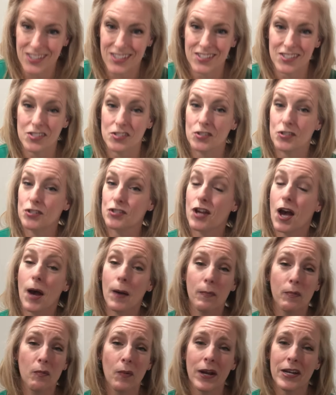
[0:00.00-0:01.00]
This is
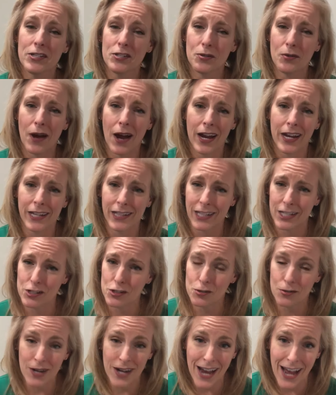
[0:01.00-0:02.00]
up way too high.
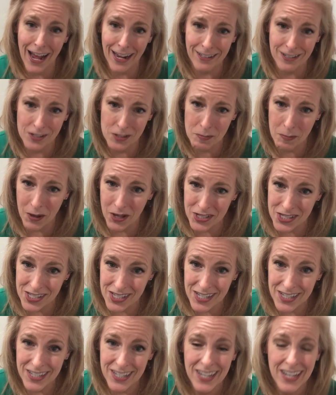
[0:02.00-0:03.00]
Unless you are Agnes
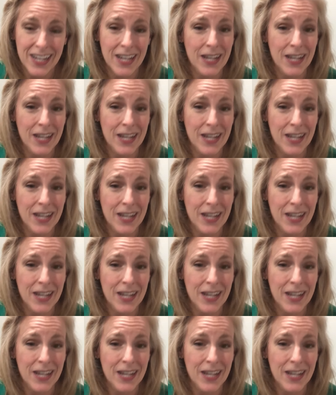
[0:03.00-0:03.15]
Balza,